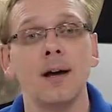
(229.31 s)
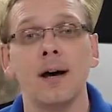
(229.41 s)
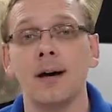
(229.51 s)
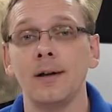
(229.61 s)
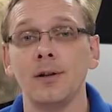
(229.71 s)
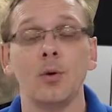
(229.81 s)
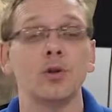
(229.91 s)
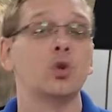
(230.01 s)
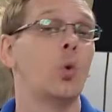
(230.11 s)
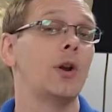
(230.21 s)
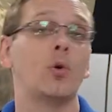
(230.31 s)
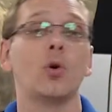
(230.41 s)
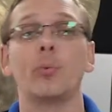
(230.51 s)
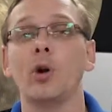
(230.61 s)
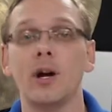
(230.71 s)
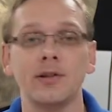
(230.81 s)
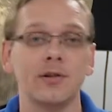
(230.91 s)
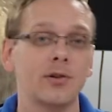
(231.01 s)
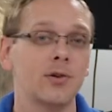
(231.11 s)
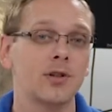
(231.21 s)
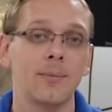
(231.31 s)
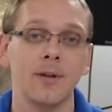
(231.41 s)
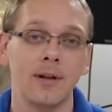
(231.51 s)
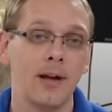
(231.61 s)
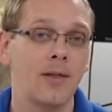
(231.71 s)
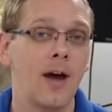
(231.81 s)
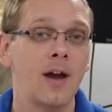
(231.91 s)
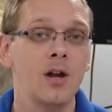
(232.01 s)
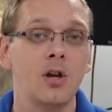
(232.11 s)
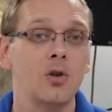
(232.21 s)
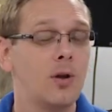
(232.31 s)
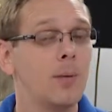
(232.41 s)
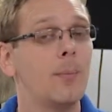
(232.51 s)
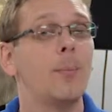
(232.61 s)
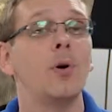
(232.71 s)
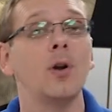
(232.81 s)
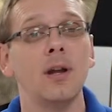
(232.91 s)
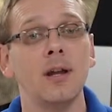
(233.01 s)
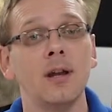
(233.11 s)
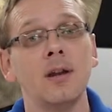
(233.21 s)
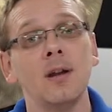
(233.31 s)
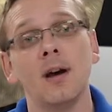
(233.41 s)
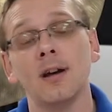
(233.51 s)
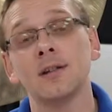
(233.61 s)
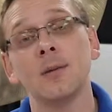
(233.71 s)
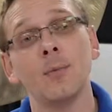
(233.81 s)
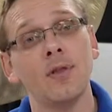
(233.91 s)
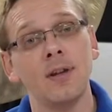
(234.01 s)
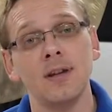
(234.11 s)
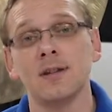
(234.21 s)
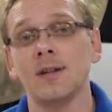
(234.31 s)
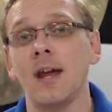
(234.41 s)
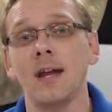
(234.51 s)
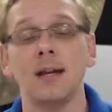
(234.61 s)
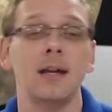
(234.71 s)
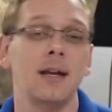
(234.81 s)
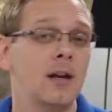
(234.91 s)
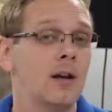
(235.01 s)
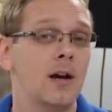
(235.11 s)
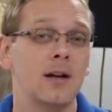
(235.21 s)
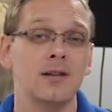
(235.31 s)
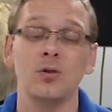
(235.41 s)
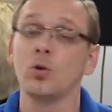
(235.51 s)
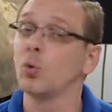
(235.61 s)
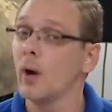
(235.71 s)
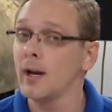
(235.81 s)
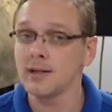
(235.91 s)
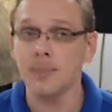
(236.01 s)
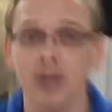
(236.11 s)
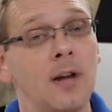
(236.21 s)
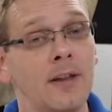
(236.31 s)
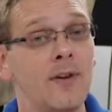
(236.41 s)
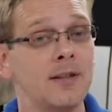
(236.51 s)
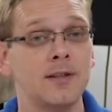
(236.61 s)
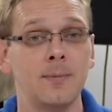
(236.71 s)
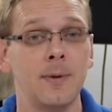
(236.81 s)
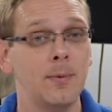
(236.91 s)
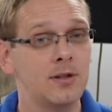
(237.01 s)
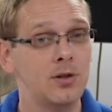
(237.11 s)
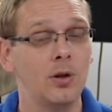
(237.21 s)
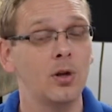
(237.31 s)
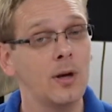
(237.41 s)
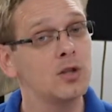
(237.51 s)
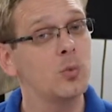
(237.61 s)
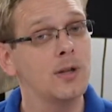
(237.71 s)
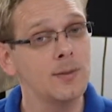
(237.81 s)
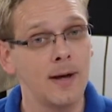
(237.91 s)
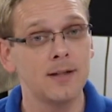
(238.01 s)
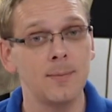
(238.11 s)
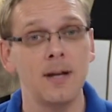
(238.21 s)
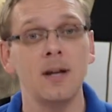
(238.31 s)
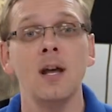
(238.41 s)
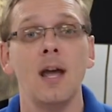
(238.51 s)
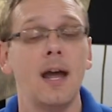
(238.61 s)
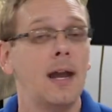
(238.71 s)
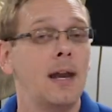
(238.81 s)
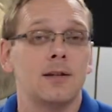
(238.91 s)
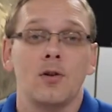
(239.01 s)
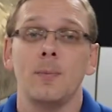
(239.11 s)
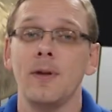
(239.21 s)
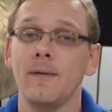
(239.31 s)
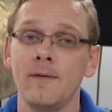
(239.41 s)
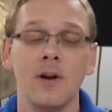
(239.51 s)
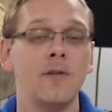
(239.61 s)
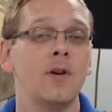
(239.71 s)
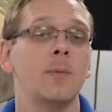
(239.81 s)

uh, you know, a 20 core processor or something like that, you can put in uh, some of these and get uh, still great speed, not the fastest speed, but still a great sweet spot speed. And it's going to be very, very